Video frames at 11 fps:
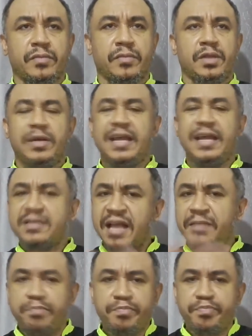So let's
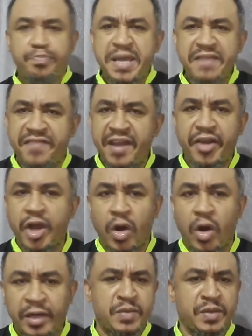start being very
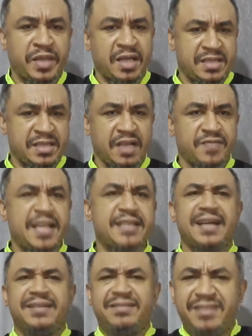honest with ourselves. Let's
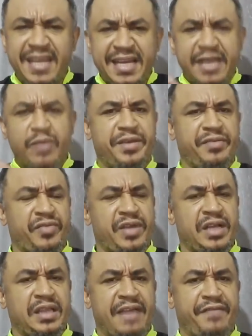start dealing with
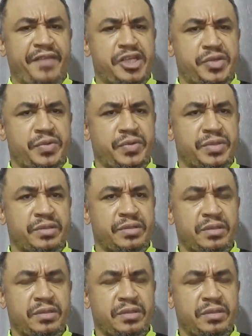real life issues.